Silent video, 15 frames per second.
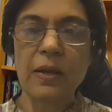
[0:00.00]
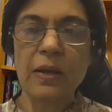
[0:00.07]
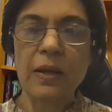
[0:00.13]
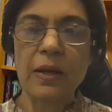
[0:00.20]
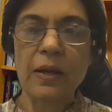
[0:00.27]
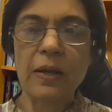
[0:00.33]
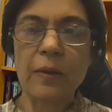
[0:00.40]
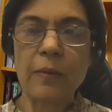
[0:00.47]

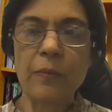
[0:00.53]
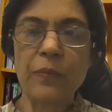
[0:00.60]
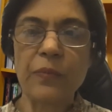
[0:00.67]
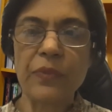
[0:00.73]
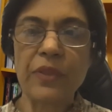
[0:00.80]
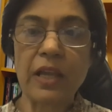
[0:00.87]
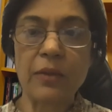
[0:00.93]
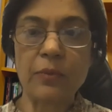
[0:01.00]

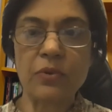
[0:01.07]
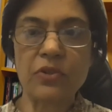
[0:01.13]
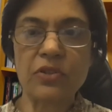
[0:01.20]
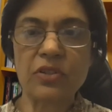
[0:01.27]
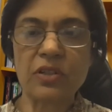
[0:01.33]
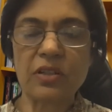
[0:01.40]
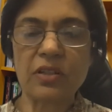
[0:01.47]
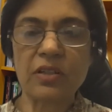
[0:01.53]
I would
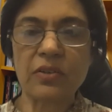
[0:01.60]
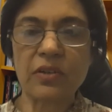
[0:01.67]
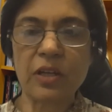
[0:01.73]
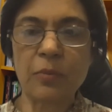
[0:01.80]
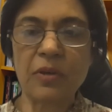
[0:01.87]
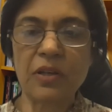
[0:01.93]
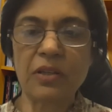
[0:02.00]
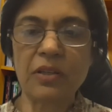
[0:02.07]

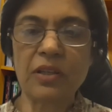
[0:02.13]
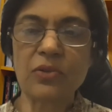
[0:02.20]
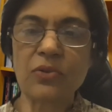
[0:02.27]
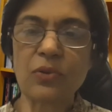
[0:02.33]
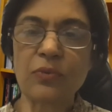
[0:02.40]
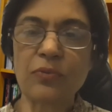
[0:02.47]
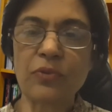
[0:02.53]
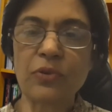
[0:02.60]
recommend that
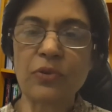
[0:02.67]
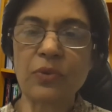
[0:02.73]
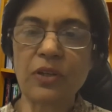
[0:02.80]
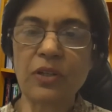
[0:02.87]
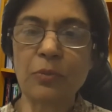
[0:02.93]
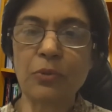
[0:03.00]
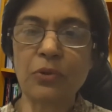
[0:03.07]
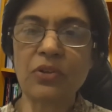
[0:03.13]
all of you
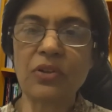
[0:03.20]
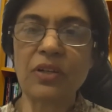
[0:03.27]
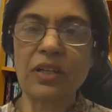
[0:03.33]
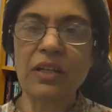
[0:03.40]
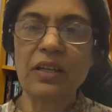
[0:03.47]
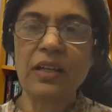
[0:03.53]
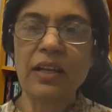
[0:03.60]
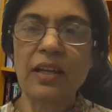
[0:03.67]
read the book,
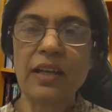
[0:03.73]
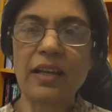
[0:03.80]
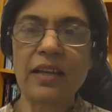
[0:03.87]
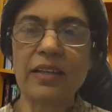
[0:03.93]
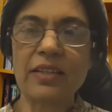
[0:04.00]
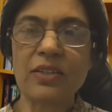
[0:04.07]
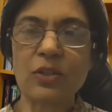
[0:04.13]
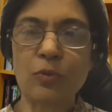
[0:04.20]

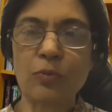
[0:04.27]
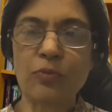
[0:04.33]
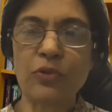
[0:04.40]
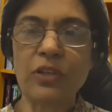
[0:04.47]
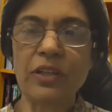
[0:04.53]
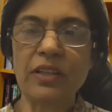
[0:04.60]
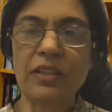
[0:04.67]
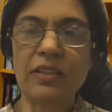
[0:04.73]
and
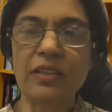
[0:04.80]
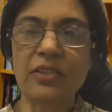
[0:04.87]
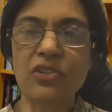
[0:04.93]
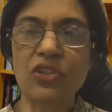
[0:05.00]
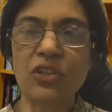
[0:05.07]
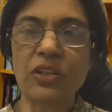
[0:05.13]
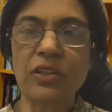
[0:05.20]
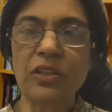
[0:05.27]
hopefully the
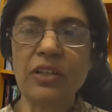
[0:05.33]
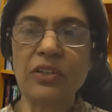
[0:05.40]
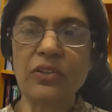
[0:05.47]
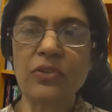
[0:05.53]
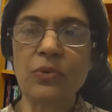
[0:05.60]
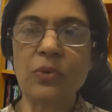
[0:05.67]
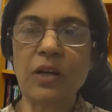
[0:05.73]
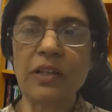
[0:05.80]
journey
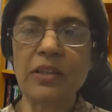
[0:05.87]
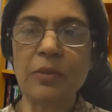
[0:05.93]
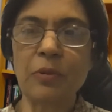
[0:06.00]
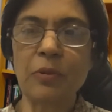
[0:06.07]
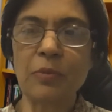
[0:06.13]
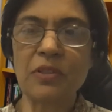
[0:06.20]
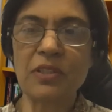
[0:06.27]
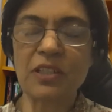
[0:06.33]
through other
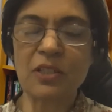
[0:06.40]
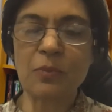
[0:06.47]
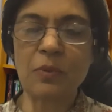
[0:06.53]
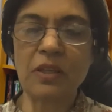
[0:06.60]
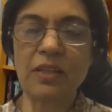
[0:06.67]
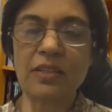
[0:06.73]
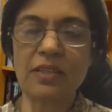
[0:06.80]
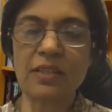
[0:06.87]
people's
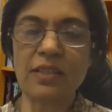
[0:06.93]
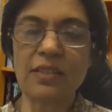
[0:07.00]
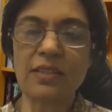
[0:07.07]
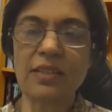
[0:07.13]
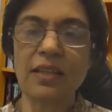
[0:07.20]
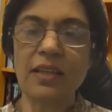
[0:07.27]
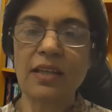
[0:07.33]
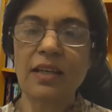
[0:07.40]

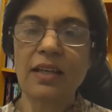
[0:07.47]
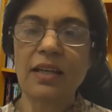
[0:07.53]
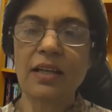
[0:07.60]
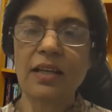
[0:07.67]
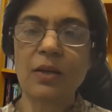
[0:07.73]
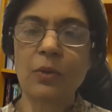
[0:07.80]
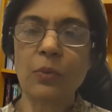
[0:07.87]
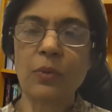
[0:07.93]
experiences
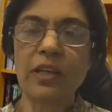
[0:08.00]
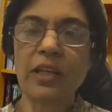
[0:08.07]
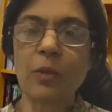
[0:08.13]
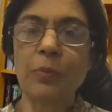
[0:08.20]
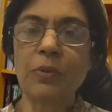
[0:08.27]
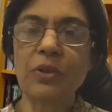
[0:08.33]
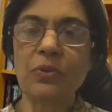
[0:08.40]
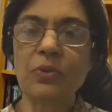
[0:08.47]
will
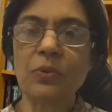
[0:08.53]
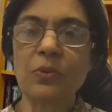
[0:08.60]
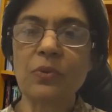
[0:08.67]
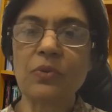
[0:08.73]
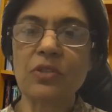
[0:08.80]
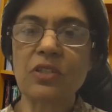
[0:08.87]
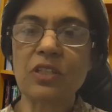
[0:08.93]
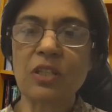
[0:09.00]
help you,
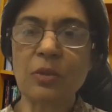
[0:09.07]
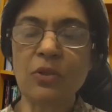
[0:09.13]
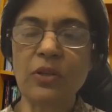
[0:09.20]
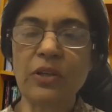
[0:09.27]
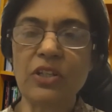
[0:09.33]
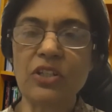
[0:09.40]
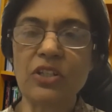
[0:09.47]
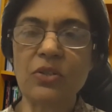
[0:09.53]

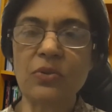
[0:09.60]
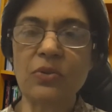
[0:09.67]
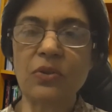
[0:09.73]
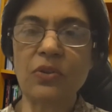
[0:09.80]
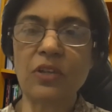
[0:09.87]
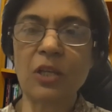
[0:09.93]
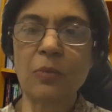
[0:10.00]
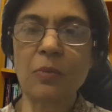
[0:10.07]
stimulate you to
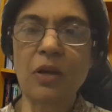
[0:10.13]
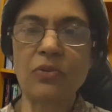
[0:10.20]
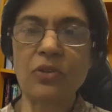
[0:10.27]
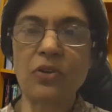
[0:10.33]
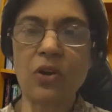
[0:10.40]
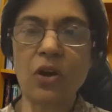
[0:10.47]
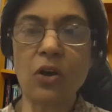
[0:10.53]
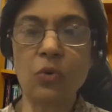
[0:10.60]
think about
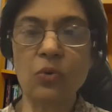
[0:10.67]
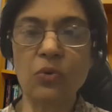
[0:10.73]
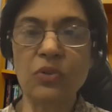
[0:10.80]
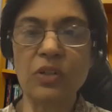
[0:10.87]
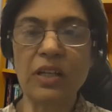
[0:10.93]
your own